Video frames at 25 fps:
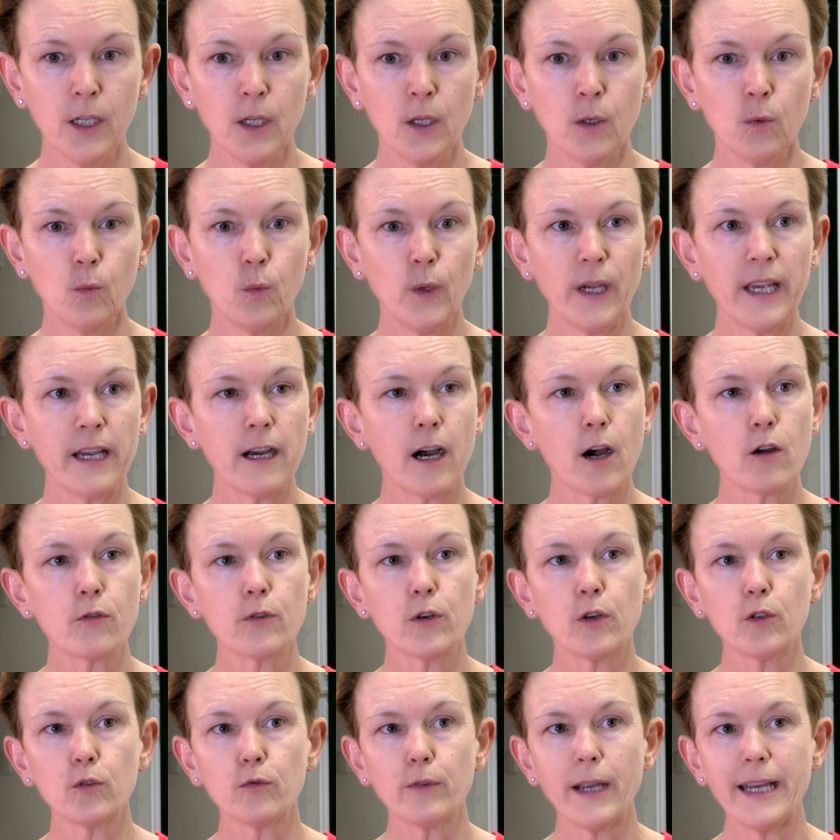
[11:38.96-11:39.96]
we are
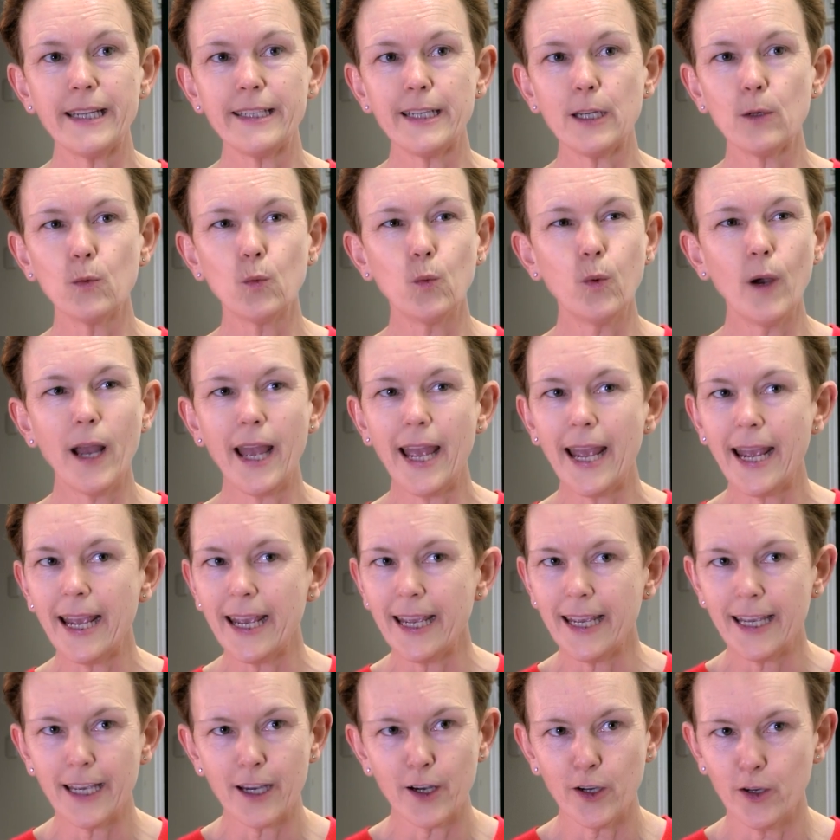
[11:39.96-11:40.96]
already
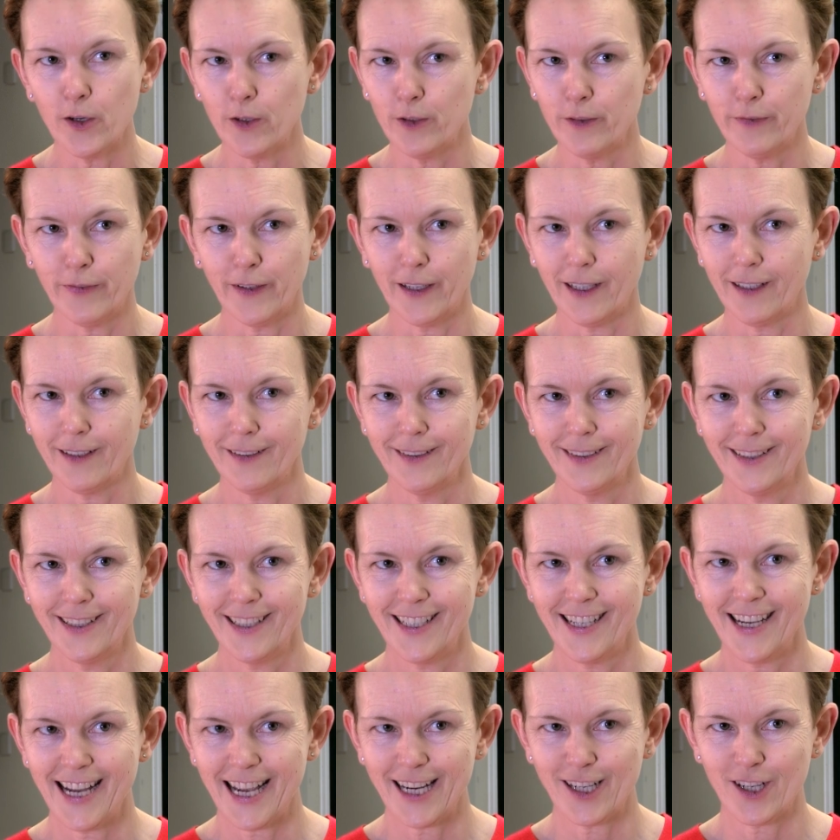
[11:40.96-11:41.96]
way over
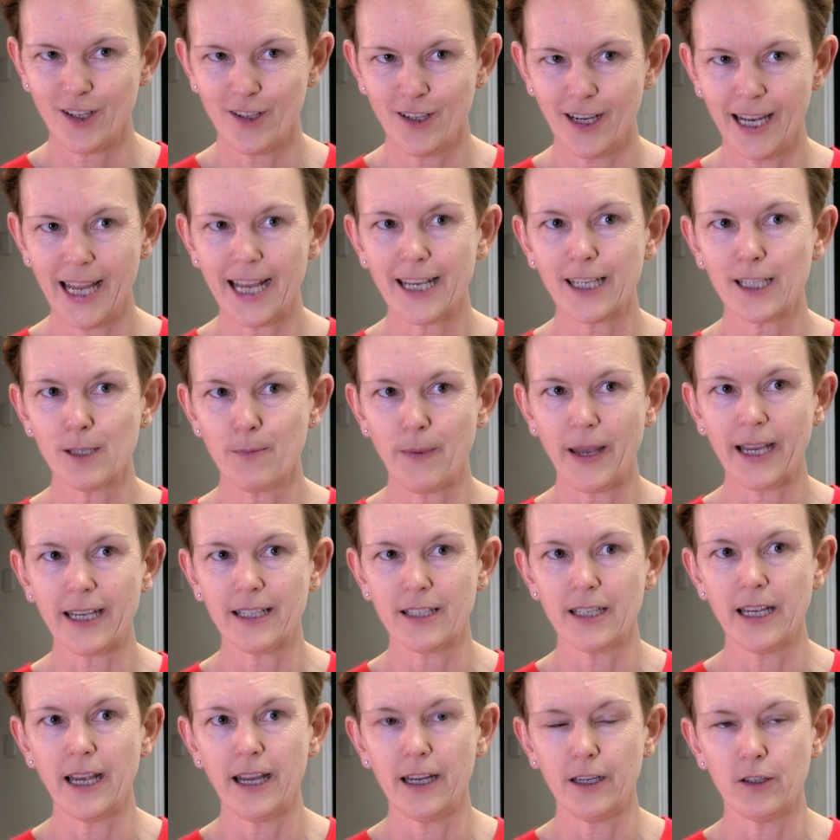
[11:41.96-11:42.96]
national
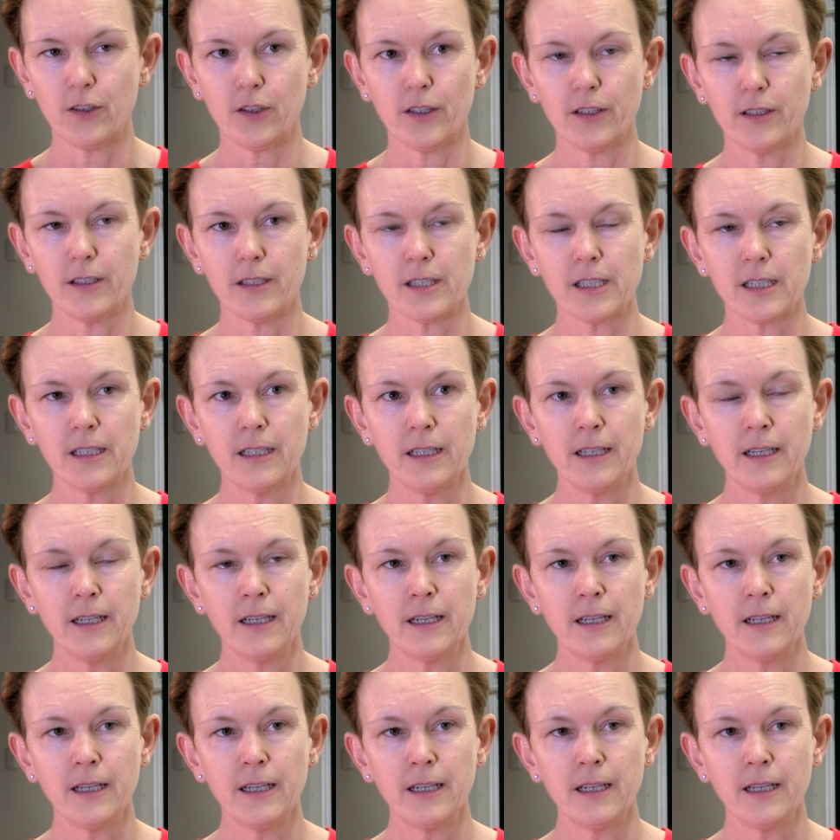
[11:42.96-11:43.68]
expectations.